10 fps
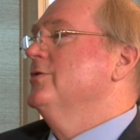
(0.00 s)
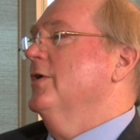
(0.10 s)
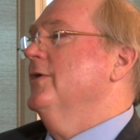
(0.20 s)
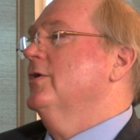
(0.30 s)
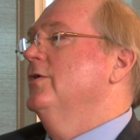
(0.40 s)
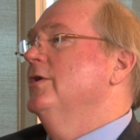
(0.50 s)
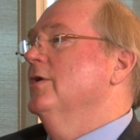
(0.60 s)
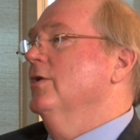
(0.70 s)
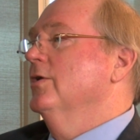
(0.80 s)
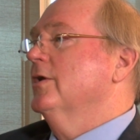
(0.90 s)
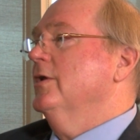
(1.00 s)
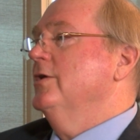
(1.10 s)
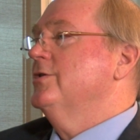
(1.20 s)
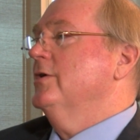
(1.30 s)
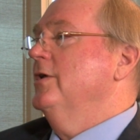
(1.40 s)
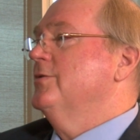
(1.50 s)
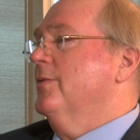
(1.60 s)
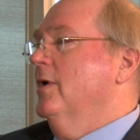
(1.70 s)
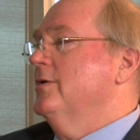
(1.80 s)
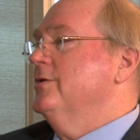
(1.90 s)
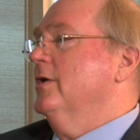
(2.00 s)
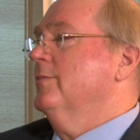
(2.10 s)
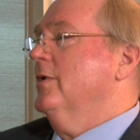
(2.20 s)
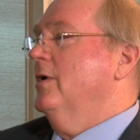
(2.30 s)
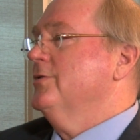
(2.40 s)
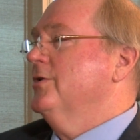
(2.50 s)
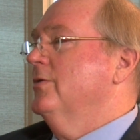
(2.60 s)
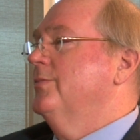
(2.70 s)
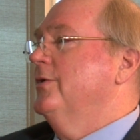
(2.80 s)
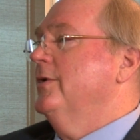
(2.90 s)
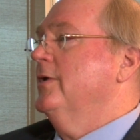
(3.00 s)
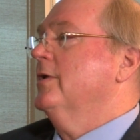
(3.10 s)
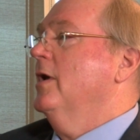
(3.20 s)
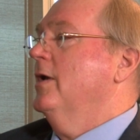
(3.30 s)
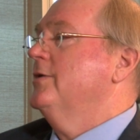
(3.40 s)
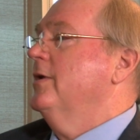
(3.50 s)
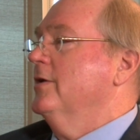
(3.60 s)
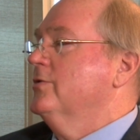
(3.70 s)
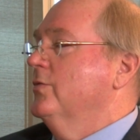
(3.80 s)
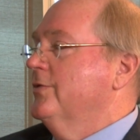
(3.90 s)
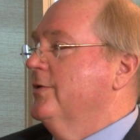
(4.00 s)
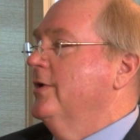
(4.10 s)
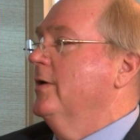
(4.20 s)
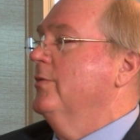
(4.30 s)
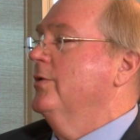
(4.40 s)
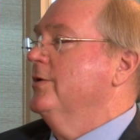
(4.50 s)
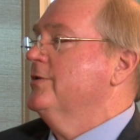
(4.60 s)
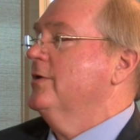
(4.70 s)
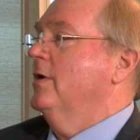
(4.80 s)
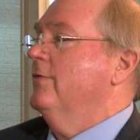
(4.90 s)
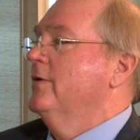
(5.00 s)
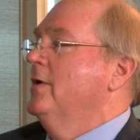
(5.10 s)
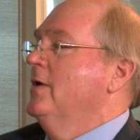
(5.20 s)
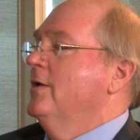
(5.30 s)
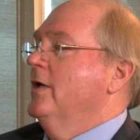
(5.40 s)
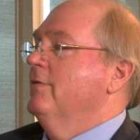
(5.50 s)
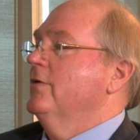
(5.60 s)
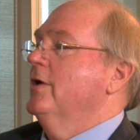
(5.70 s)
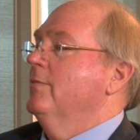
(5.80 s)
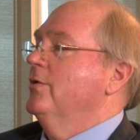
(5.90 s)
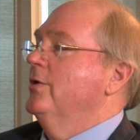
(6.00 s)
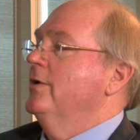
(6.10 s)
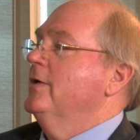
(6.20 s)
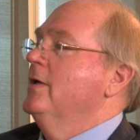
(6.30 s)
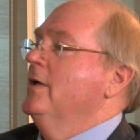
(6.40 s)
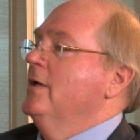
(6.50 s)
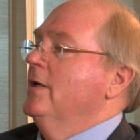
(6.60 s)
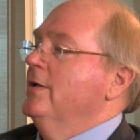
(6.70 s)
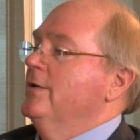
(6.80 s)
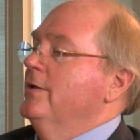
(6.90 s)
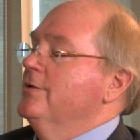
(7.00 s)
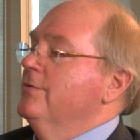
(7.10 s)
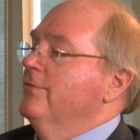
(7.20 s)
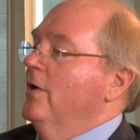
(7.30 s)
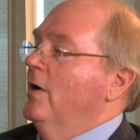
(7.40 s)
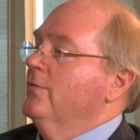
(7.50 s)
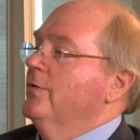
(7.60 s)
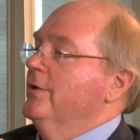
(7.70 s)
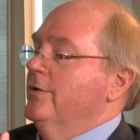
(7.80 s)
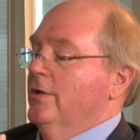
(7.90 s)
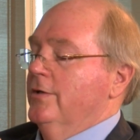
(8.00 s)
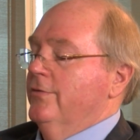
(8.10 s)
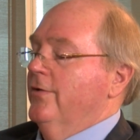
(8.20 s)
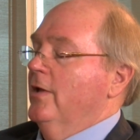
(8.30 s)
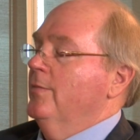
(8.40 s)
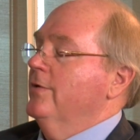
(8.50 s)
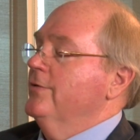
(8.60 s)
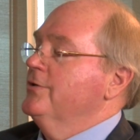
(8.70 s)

So I think you need to look at each project, but also put it in context with the neighborhood itself. Every neighborhood is involved with a development of the